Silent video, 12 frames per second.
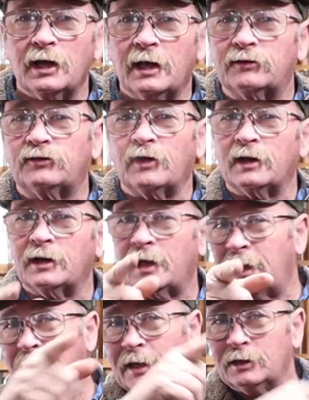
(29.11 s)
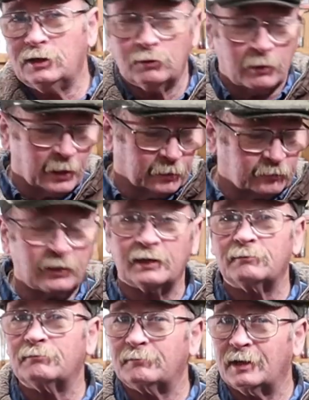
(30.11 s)
It's Sunday and you guessed it,
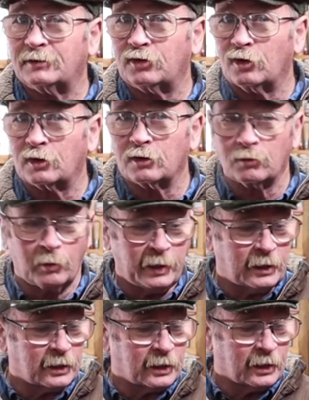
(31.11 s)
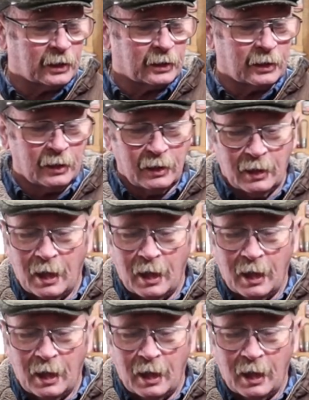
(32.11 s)
it's Hook of the Week again.